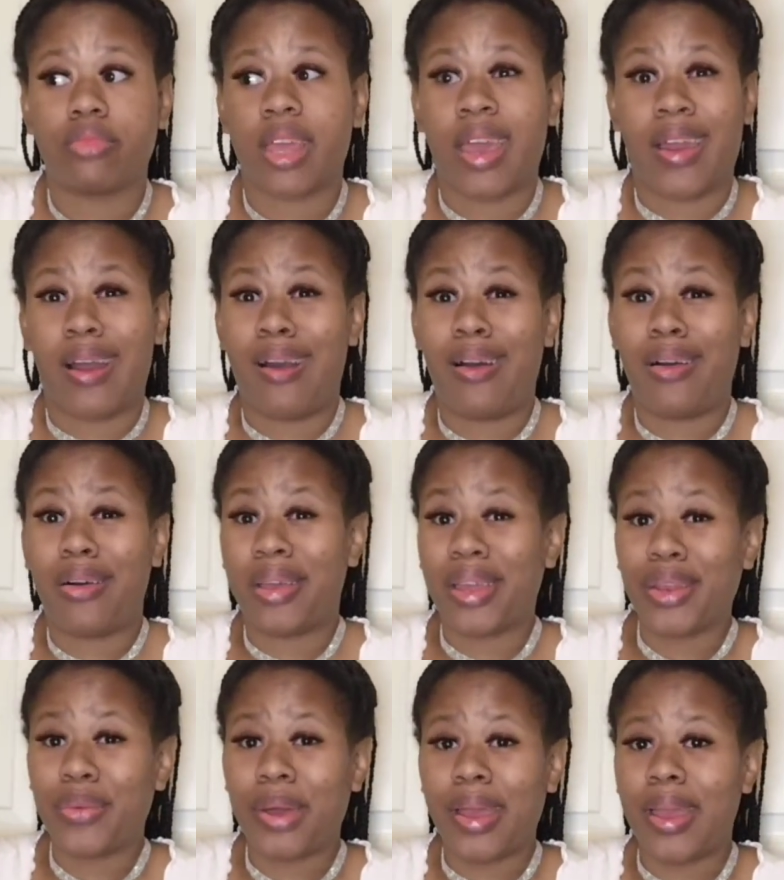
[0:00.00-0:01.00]
at all
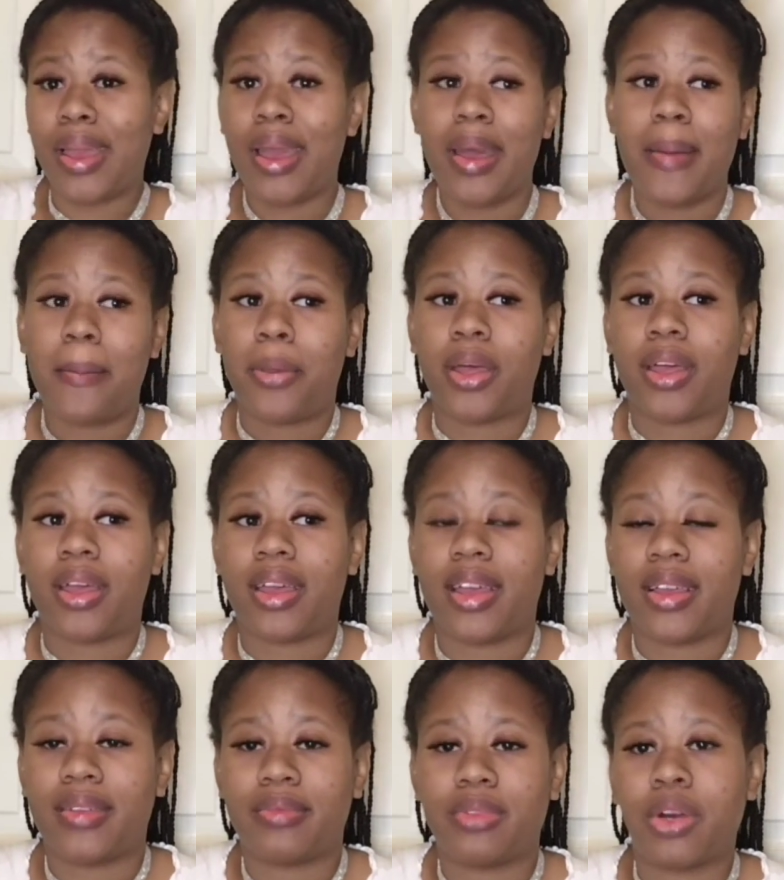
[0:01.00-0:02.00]
anyway, but
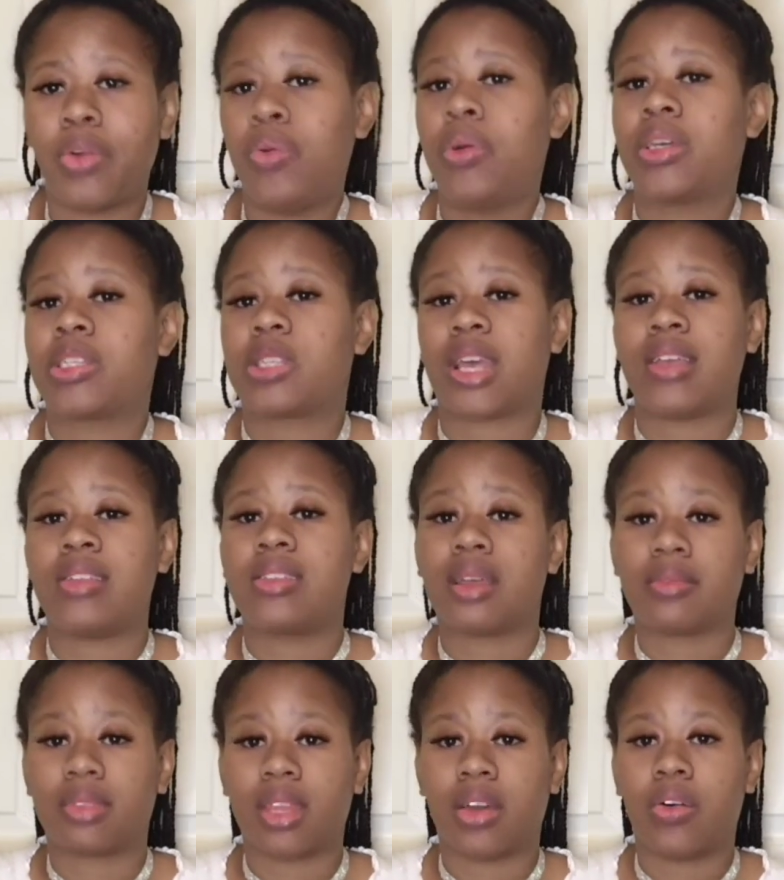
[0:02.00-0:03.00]
who will say
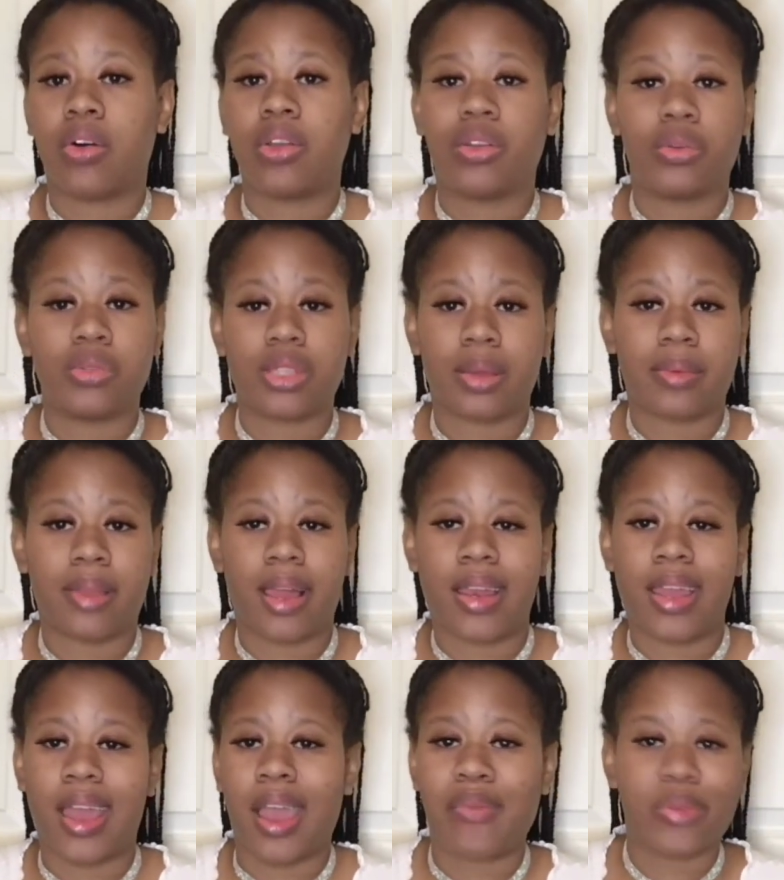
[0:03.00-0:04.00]
something or do something like
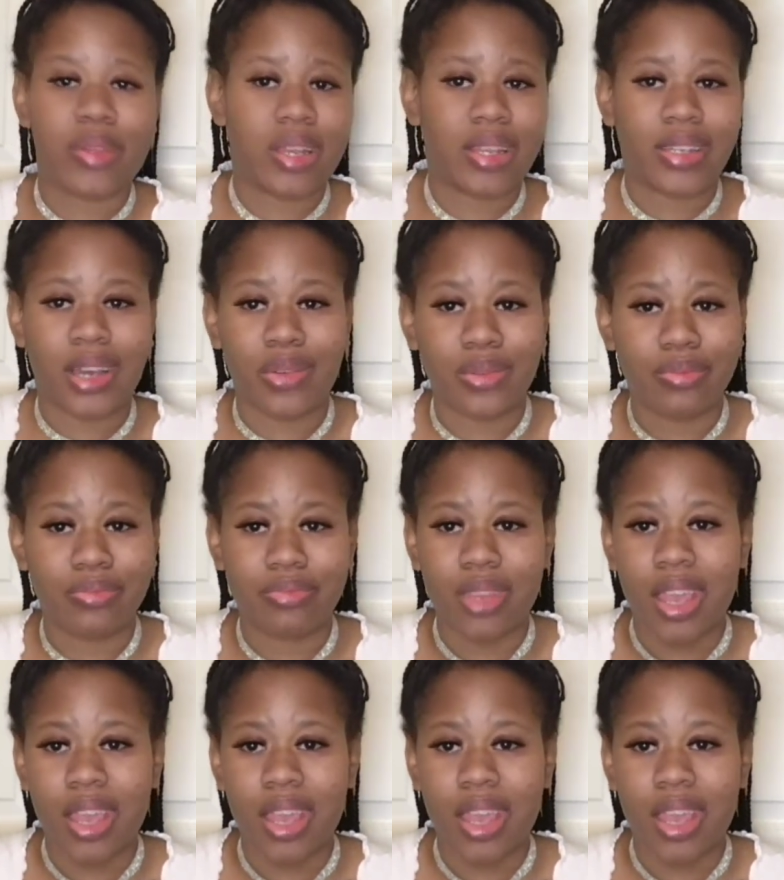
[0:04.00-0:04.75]
that, I really don't.